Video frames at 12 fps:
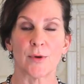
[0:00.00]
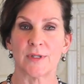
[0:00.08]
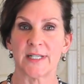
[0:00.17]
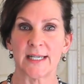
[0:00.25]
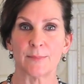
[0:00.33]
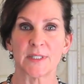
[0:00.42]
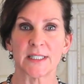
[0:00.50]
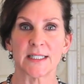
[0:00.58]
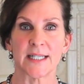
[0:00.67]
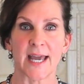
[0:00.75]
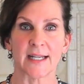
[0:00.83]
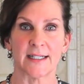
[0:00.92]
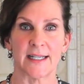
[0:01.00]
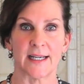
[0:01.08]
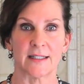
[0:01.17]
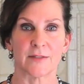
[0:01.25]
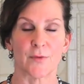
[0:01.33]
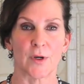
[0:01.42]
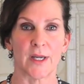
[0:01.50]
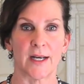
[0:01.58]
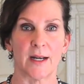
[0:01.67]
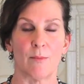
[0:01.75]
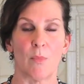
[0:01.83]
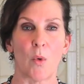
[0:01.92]
through tips and techniques for
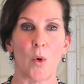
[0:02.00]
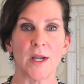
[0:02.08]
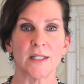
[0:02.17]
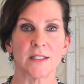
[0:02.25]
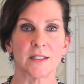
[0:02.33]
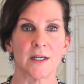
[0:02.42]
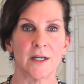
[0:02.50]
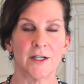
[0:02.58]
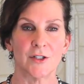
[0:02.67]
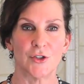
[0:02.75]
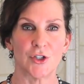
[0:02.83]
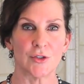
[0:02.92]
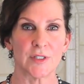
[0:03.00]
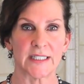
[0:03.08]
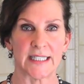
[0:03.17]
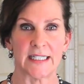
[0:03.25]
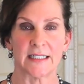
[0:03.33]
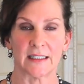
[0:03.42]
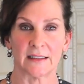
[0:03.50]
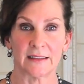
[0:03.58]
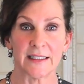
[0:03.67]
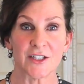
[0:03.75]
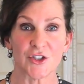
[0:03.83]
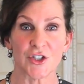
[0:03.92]
getting moist, juicy,
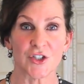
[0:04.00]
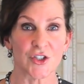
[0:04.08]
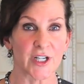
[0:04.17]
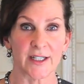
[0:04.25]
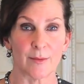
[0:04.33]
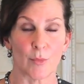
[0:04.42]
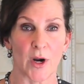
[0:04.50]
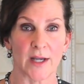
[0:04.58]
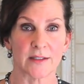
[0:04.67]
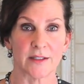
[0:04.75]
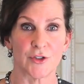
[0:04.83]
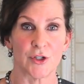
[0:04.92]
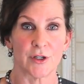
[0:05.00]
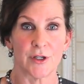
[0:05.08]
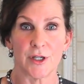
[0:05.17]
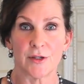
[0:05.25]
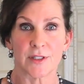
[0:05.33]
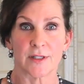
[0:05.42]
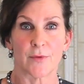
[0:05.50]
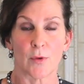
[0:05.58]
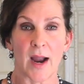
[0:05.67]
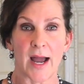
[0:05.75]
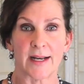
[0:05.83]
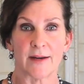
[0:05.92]
delicious chicken breasts that you can use in a
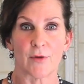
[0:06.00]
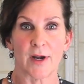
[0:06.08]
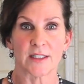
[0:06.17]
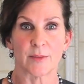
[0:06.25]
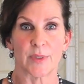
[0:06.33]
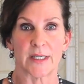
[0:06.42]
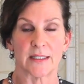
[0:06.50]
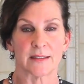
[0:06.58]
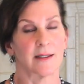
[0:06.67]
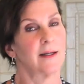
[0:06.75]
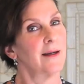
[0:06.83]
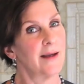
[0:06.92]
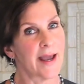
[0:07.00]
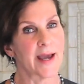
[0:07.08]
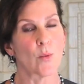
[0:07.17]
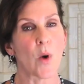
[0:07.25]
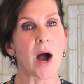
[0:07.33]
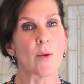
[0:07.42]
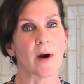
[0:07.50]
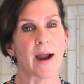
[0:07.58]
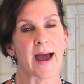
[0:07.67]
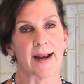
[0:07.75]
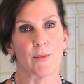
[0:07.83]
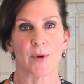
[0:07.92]
variety of recipes. And while we're
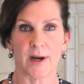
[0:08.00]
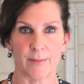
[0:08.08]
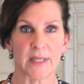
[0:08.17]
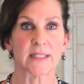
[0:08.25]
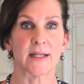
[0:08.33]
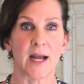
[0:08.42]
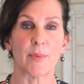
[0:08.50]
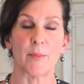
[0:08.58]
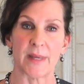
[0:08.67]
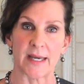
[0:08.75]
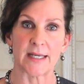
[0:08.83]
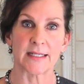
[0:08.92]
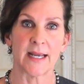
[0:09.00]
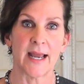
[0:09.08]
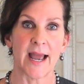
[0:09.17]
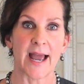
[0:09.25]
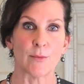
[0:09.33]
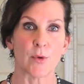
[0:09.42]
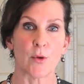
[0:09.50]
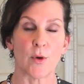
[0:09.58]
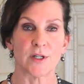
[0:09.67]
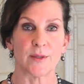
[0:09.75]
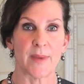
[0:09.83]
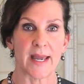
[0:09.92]
at it, we're going to mix it up a bit, and we're
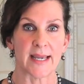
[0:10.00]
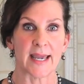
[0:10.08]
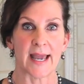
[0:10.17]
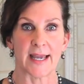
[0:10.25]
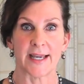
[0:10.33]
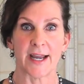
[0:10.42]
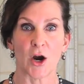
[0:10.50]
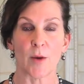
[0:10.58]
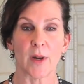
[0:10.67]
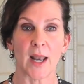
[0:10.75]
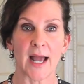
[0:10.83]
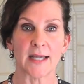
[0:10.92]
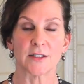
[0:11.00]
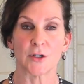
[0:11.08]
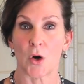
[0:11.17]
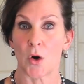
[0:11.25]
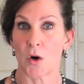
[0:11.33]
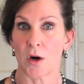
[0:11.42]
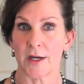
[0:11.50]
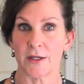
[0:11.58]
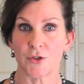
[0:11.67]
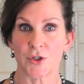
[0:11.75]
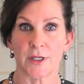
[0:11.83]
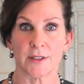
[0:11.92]
going to make a caramelized
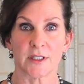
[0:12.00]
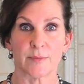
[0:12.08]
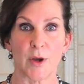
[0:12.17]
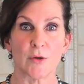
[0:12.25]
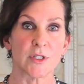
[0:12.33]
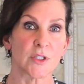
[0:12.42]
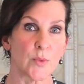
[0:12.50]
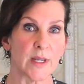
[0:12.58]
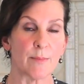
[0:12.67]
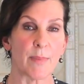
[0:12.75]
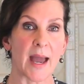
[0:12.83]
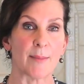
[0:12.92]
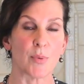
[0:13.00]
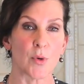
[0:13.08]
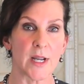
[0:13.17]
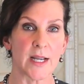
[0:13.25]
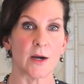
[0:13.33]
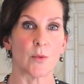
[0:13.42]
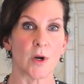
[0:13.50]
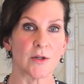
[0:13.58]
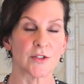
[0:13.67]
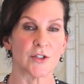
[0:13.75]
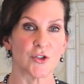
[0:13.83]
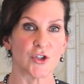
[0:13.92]
orange smoked sweet paprika
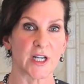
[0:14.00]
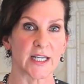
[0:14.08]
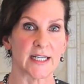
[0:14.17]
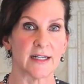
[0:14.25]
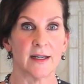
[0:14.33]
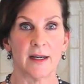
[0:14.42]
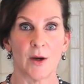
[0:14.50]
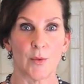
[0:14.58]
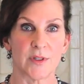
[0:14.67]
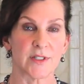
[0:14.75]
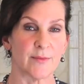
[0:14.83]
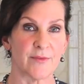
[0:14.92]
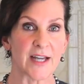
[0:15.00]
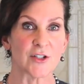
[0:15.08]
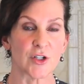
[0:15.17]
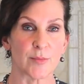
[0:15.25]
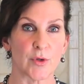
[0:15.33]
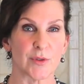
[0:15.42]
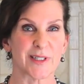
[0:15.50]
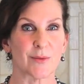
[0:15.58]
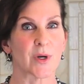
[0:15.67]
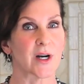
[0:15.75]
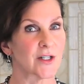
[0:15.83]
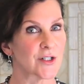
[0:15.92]
roasted chicken with some vegetables that
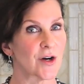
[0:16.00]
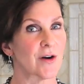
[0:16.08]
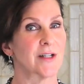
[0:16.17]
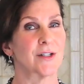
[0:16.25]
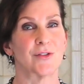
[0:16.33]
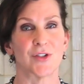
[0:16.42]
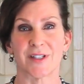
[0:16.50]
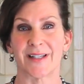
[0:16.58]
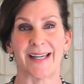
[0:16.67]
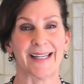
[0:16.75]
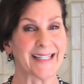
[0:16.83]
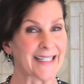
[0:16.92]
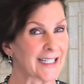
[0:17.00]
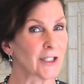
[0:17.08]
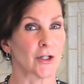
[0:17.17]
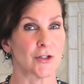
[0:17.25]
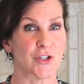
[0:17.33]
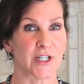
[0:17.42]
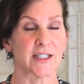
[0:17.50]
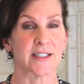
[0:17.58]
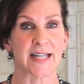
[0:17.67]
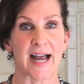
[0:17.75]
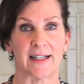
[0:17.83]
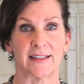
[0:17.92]
we're going to turn into just a killer chicken
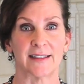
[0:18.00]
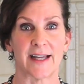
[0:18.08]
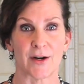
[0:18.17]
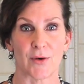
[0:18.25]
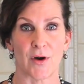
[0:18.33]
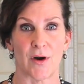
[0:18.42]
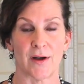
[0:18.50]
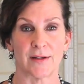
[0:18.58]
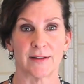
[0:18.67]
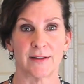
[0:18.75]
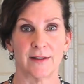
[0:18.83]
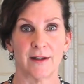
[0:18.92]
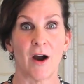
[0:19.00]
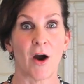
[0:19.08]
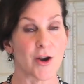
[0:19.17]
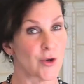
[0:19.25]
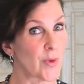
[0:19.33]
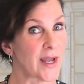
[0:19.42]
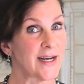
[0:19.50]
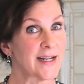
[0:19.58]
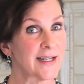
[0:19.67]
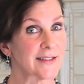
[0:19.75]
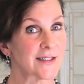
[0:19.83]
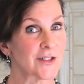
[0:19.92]
salad later on. Are you ready to
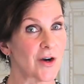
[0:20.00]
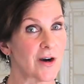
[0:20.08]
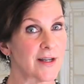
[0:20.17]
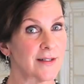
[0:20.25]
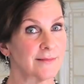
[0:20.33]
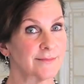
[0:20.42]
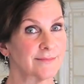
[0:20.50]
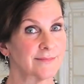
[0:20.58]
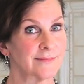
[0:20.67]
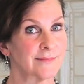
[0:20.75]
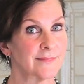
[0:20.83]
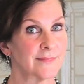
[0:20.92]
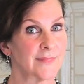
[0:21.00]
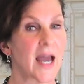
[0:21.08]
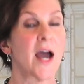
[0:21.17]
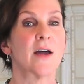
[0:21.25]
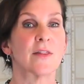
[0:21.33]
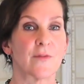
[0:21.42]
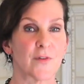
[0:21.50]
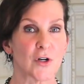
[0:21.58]
get started? The